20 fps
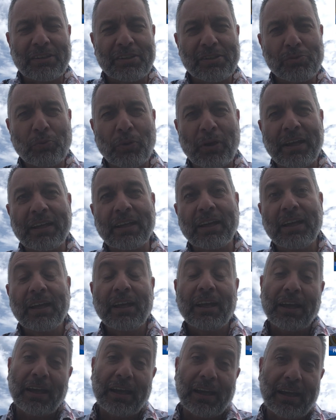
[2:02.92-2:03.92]
his wing,
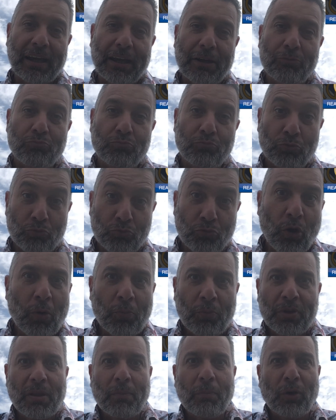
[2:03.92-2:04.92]

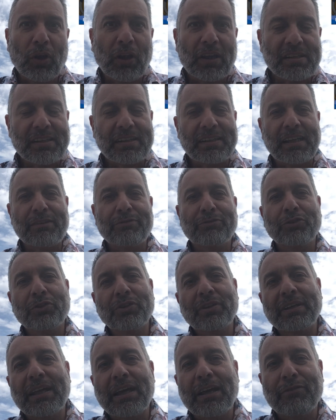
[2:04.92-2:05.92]
run with the ball as he did for
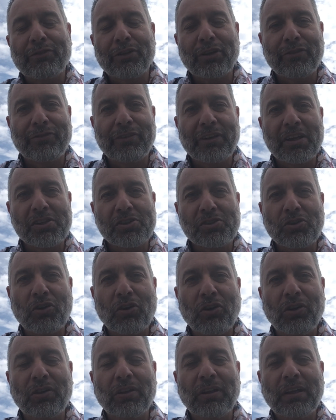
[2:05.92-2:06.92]
the first
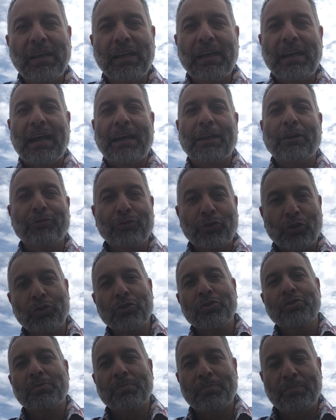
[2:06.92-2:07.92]
goal, and of
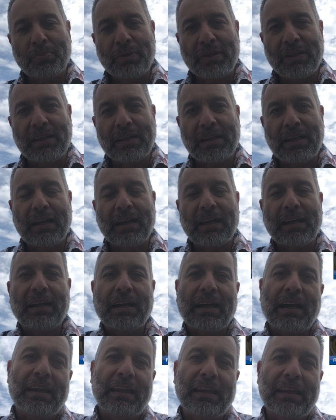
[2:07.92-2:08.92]
course be
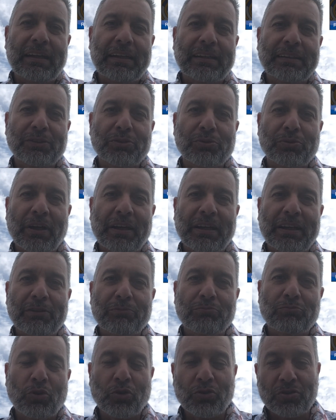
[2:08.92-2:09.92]
alert to any
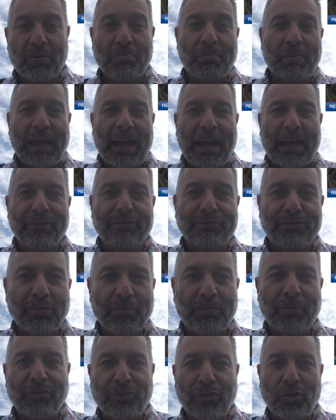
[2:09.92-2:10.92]
runs in behind
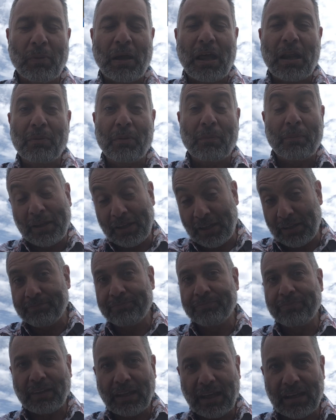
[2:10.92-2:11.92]
from Alba by,
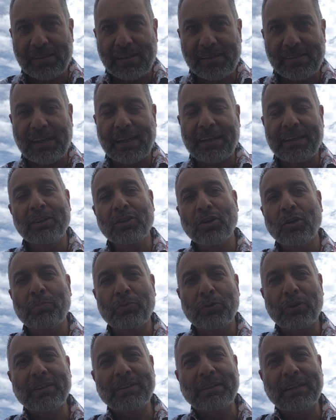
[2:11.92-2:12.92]
as I said,
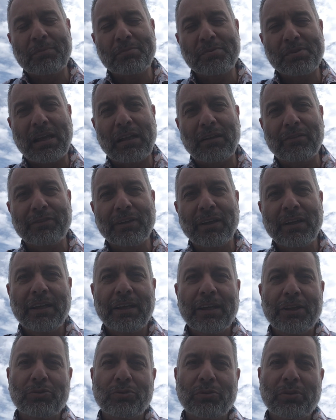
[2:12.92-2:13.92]
incorporating himself
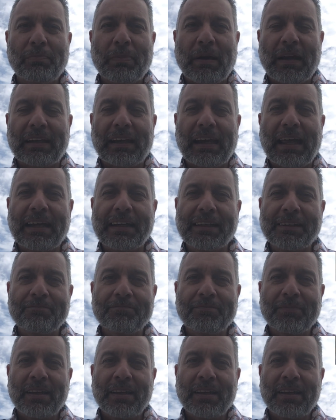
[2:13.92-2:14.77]
to the back line.